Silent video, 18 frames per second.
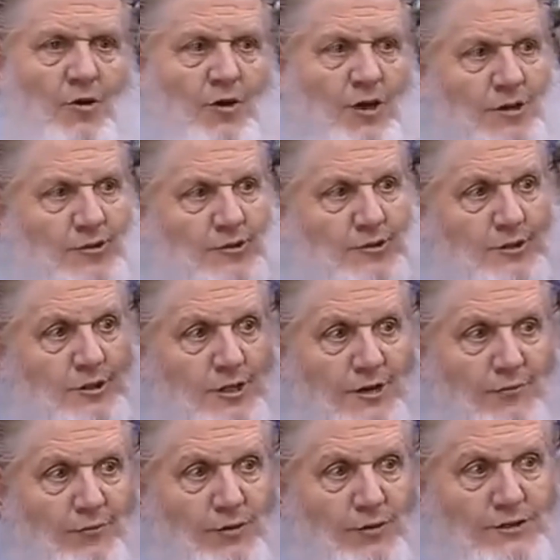They used to
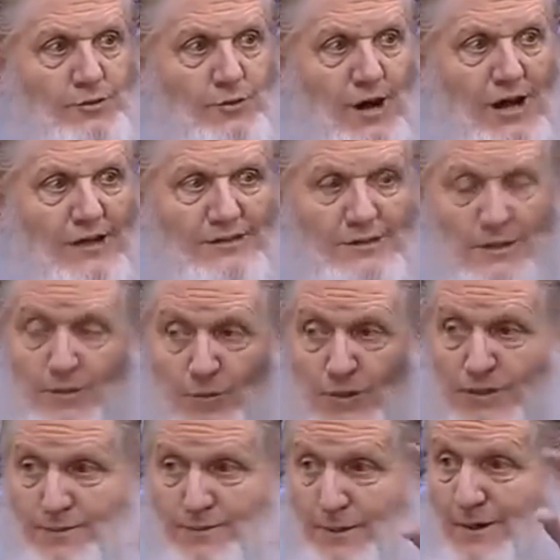give wiswas and
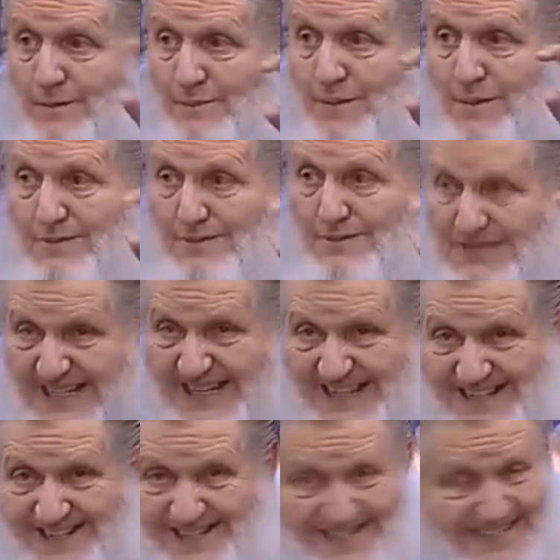whisper in people's
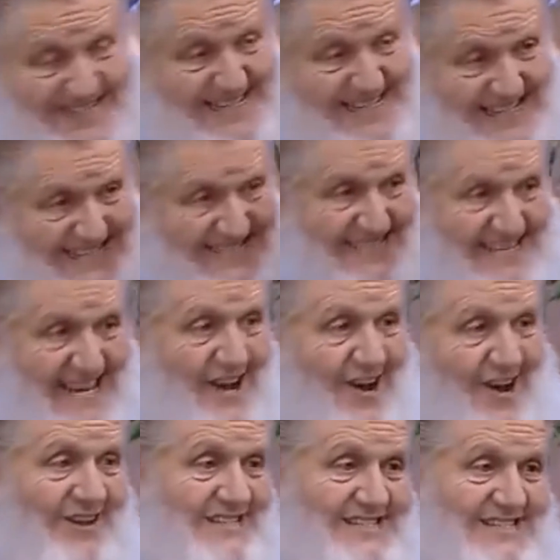ears and say
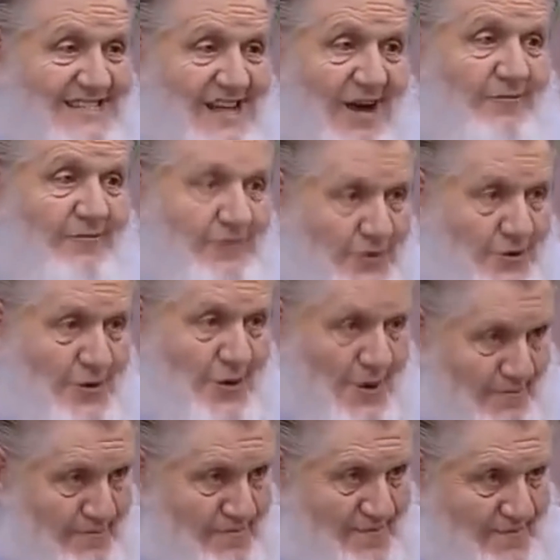all this stuff to
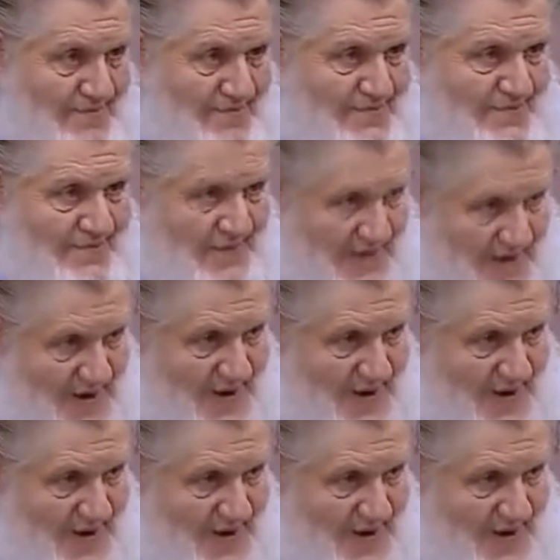them, you